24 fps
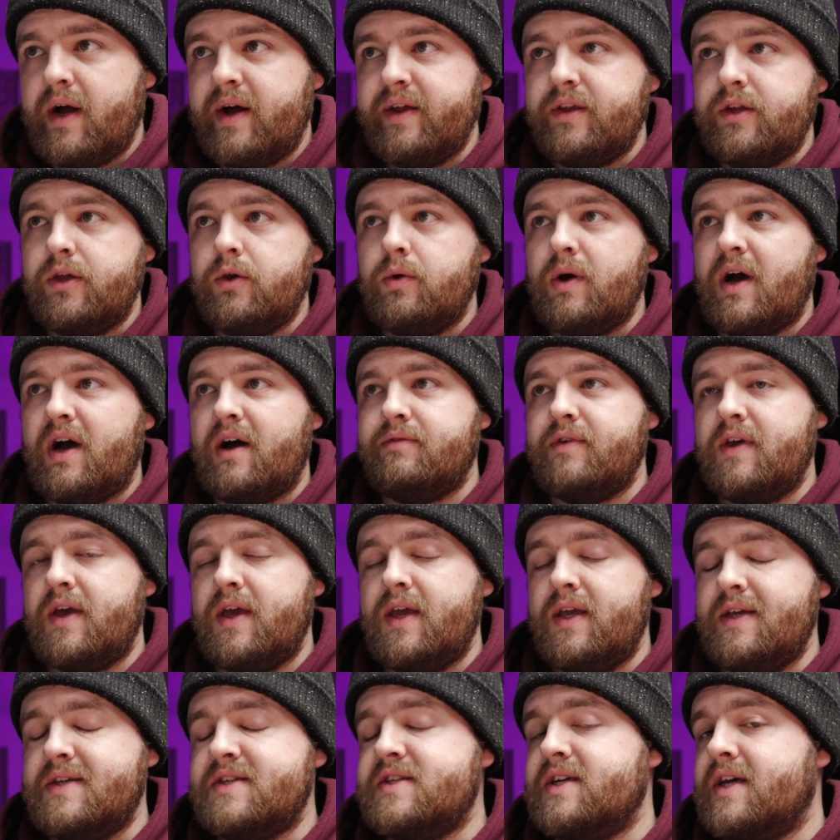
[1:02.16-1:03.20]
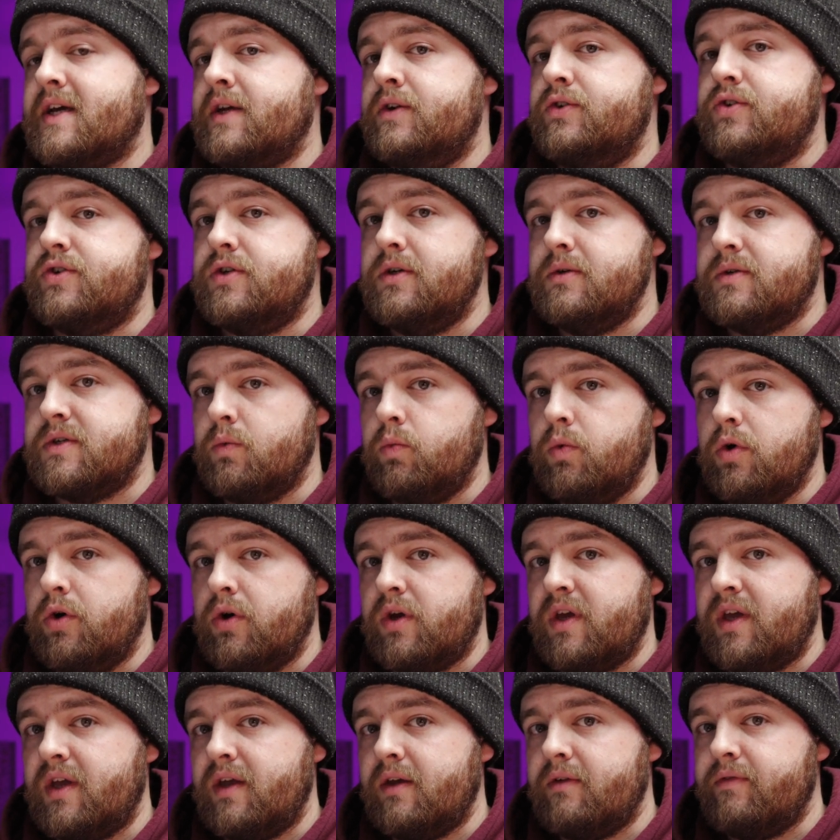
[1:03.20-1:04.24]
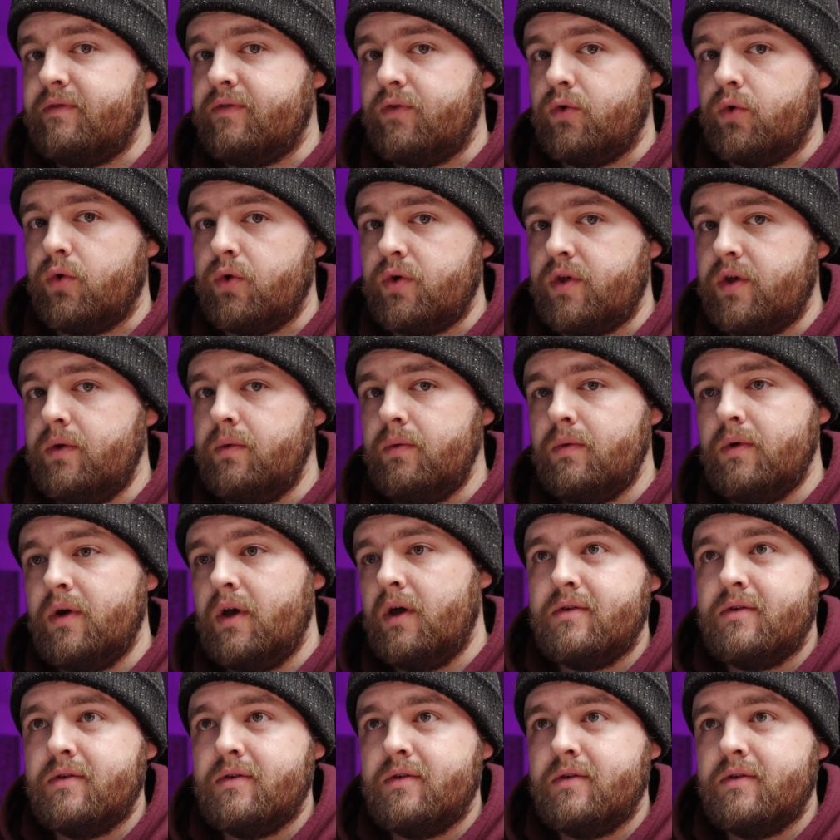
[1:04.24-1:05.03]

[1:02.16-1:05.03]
and you have a second shooter working for you,